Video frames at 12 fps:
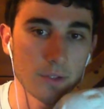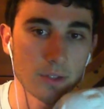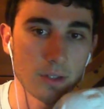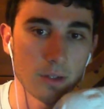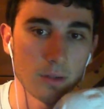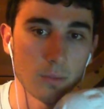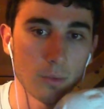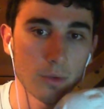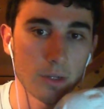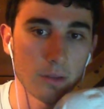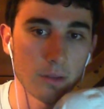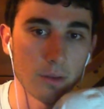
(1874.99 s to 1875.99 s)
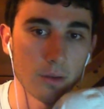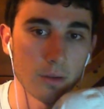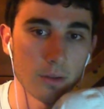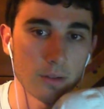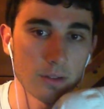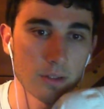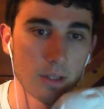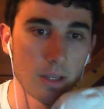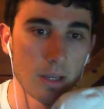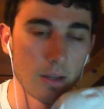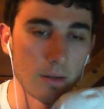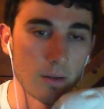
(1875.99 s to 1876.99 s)
Just a warning, that's
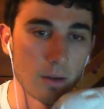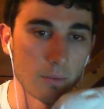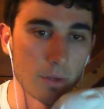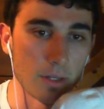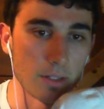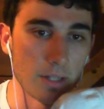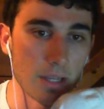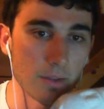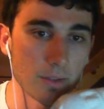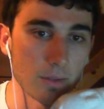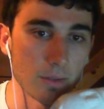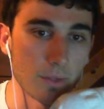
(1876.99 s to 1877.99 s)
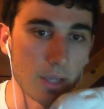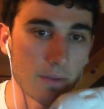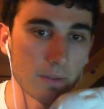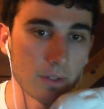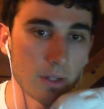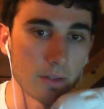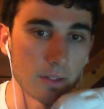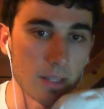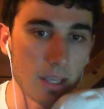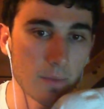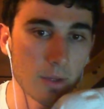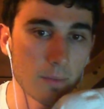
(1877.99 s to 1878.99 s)
not right now, so if you haven't gotten the
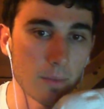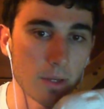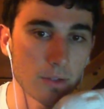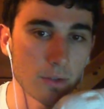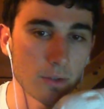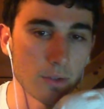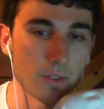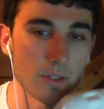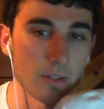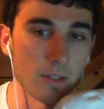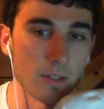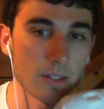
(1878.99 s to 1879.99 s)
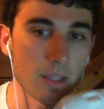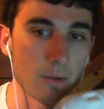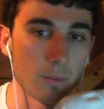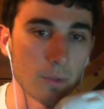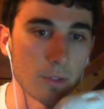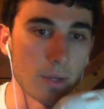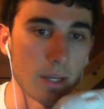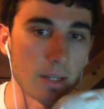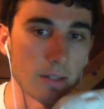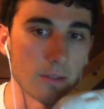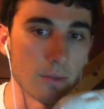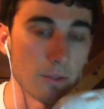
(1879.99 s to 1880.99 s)
game yet, make sure you see the discount when you
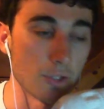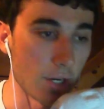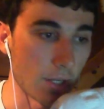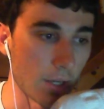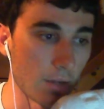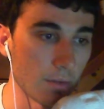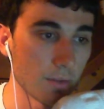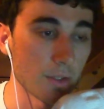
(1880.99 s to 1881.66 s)
head to the checkout.